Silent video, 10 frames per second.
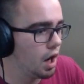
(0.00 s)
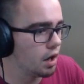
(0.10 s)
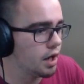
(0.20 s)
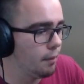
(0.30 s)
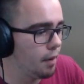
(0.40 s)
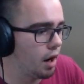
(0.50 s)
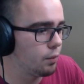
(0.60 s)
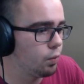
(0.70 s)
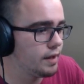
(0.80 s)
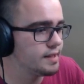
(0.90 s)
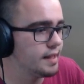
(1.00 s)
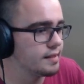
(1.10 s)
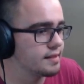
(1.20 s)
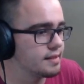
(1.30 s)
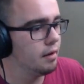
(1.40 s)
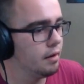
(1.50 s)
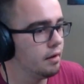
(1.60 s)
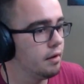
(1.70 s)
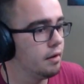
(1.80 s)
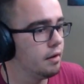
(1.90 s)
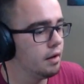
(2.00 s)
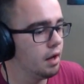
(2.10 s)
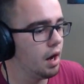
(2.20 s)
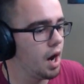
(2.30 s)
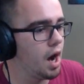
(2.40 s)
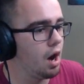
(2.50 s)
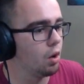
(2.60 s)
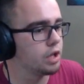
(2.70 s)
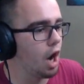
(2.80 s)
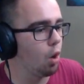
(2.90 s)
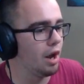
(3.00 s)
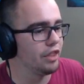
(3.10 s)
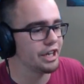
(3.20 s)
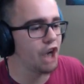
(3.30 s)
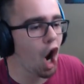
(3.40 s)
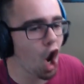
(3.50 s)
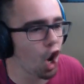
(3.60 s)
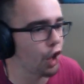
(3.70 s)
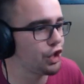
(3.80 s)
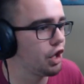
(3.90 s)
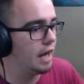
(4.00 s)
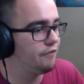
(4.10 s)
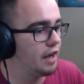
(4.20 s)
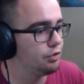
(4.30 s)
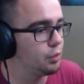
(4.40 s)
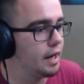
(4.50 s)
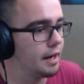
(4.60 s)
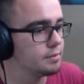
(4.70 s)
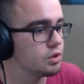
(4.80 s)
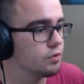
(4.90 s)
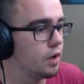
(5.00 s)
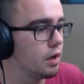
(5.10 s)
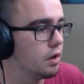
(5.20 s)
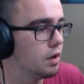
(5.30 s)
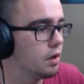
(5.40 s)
Oh, come on. What is this? Oh, go in the cart! I found 3 items so far.